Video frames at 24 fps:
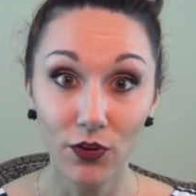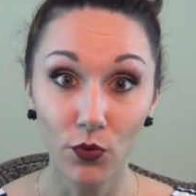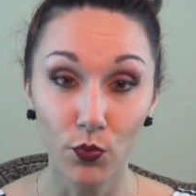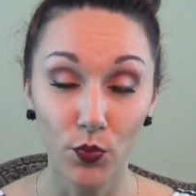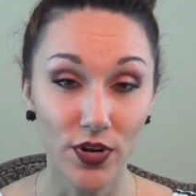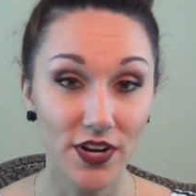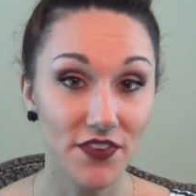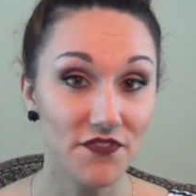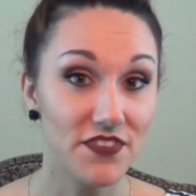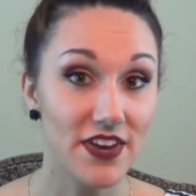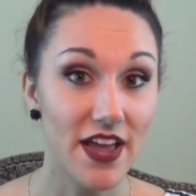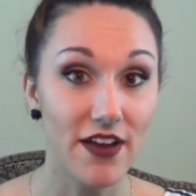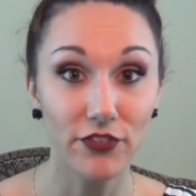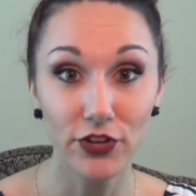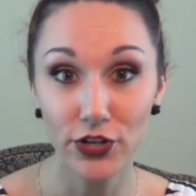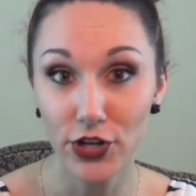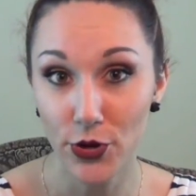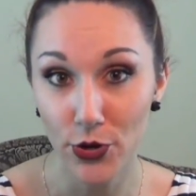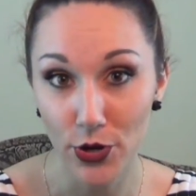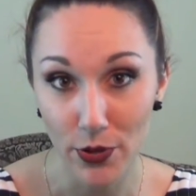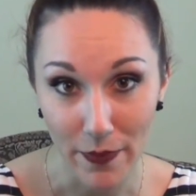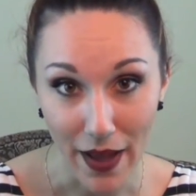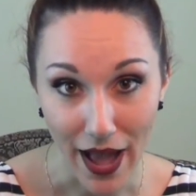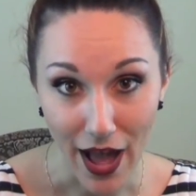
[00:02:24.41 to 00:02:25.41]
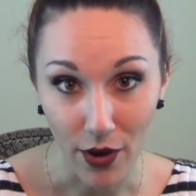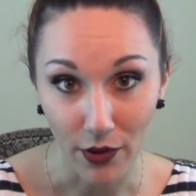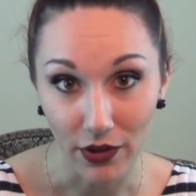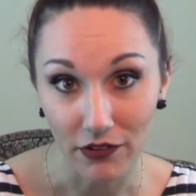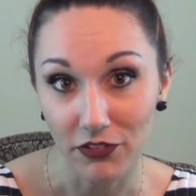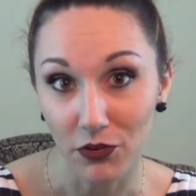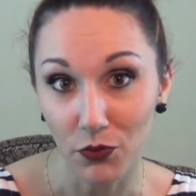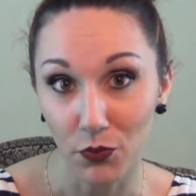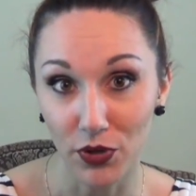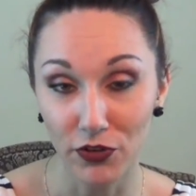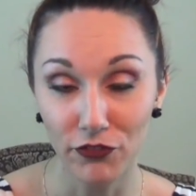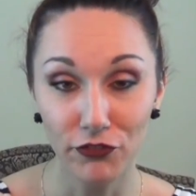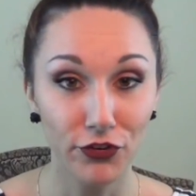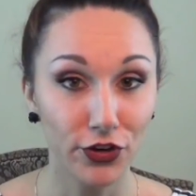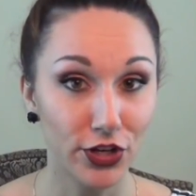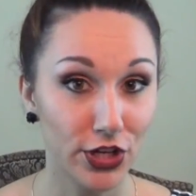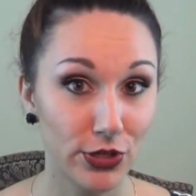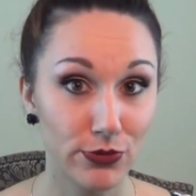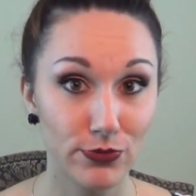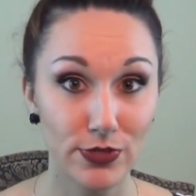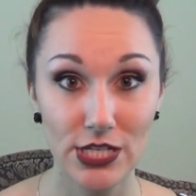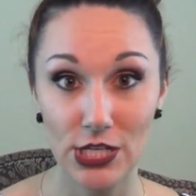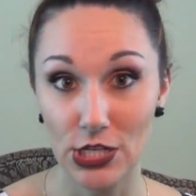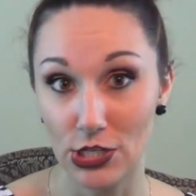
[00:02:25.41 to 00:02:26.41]
would have never known about if it weren't for
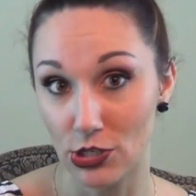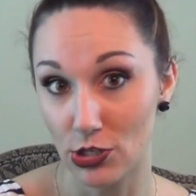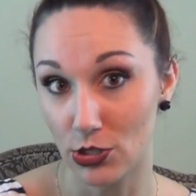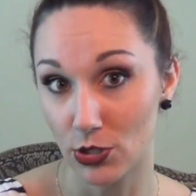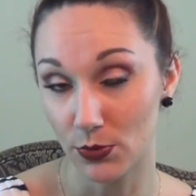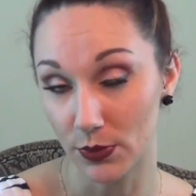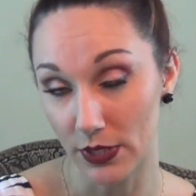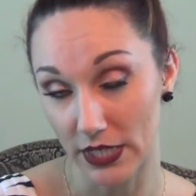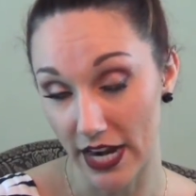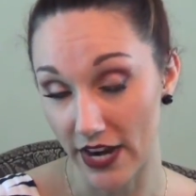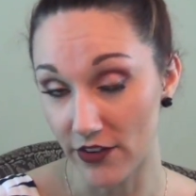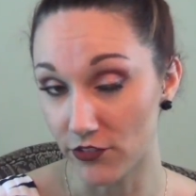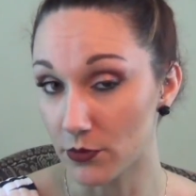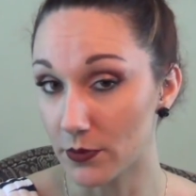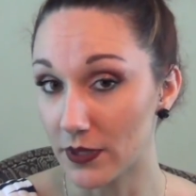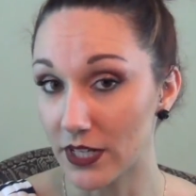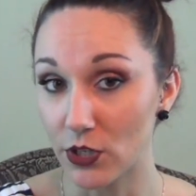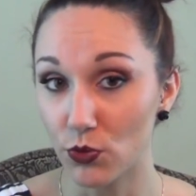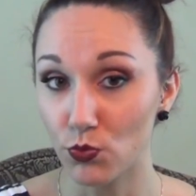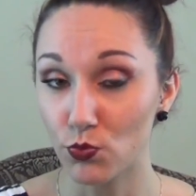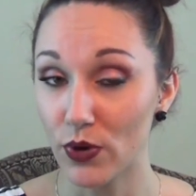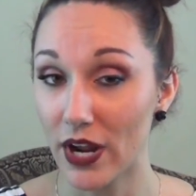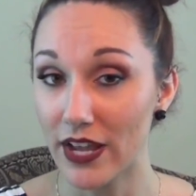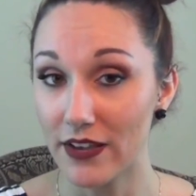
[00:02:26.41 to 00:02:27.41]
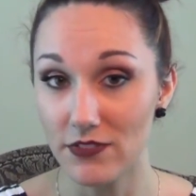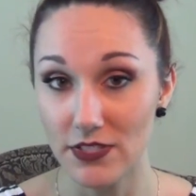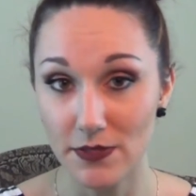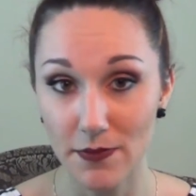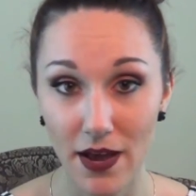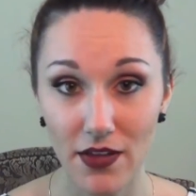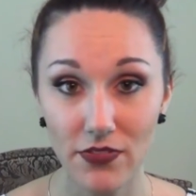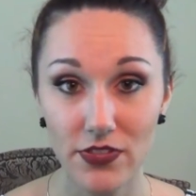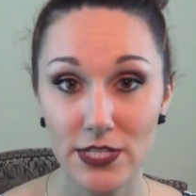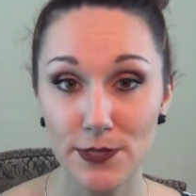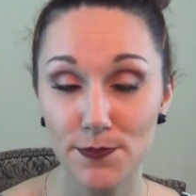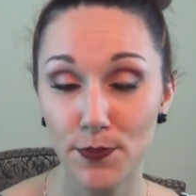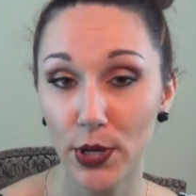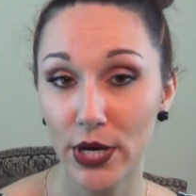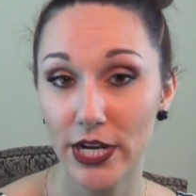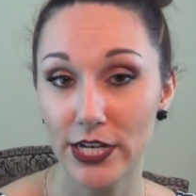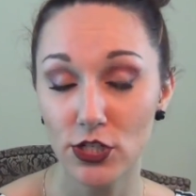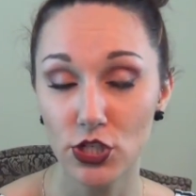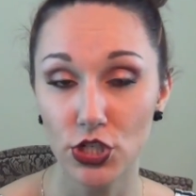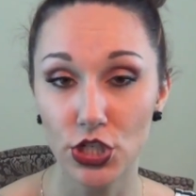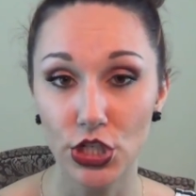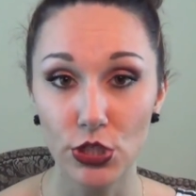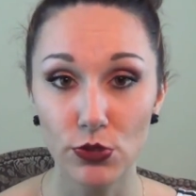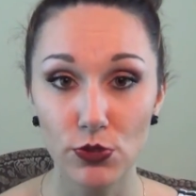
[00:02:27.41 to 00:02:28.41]
YouTube, and everybody raves about this
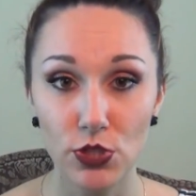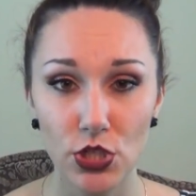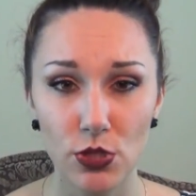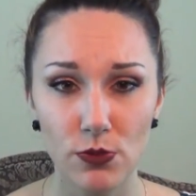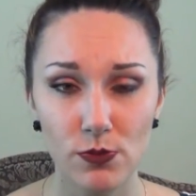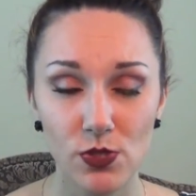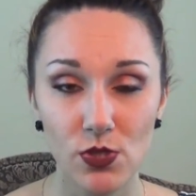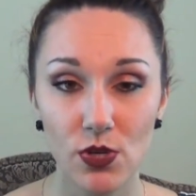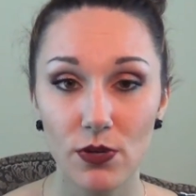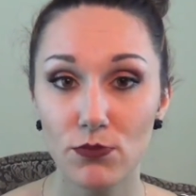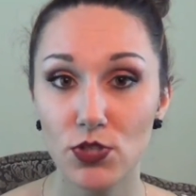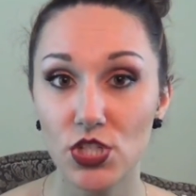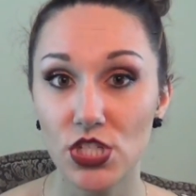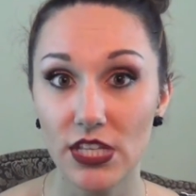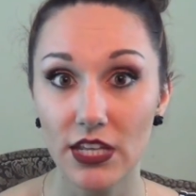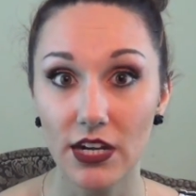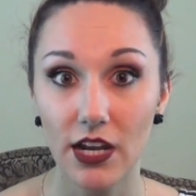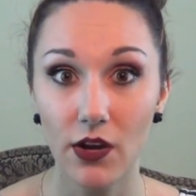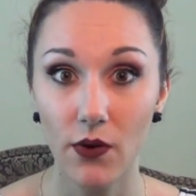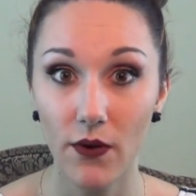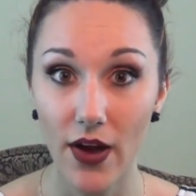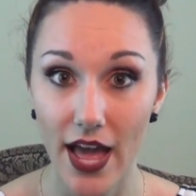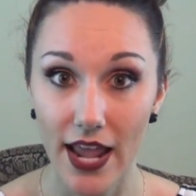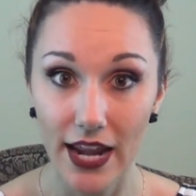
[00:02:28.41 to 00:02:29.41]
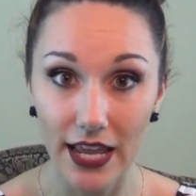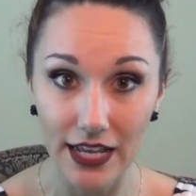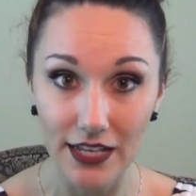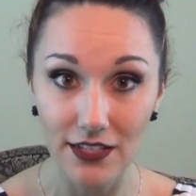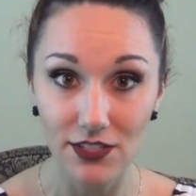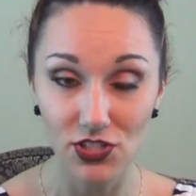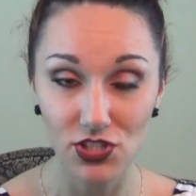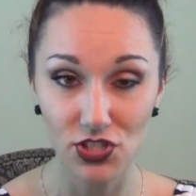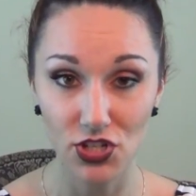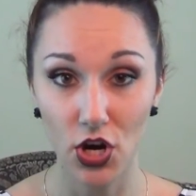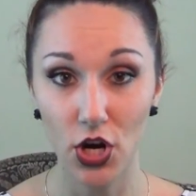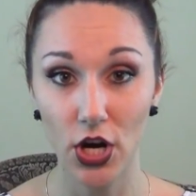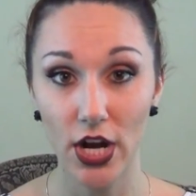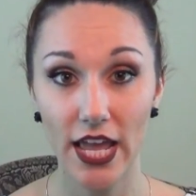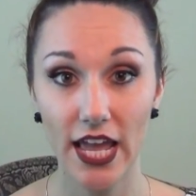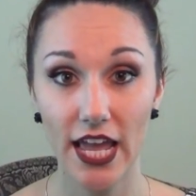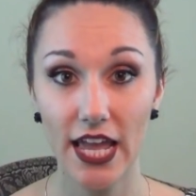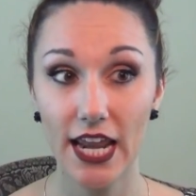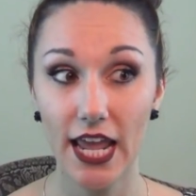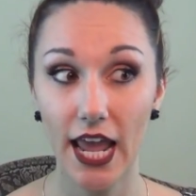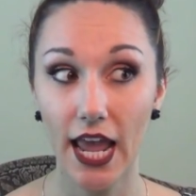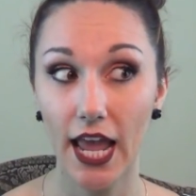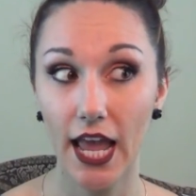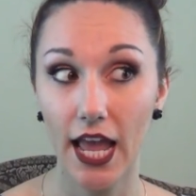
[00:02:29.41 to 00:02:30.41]
brand on YouTube, so I'm just gonna go ahead and get
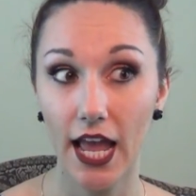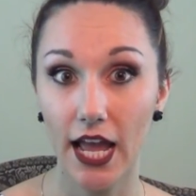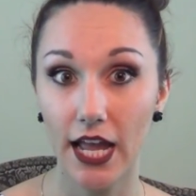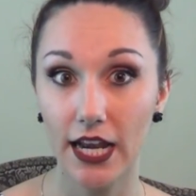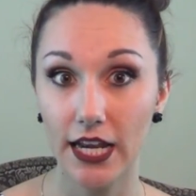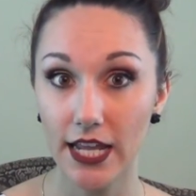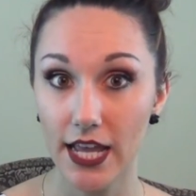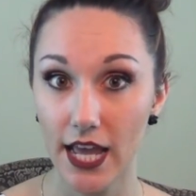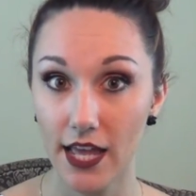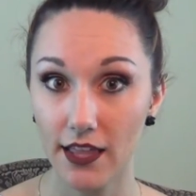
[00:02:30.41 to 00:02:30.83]
started. And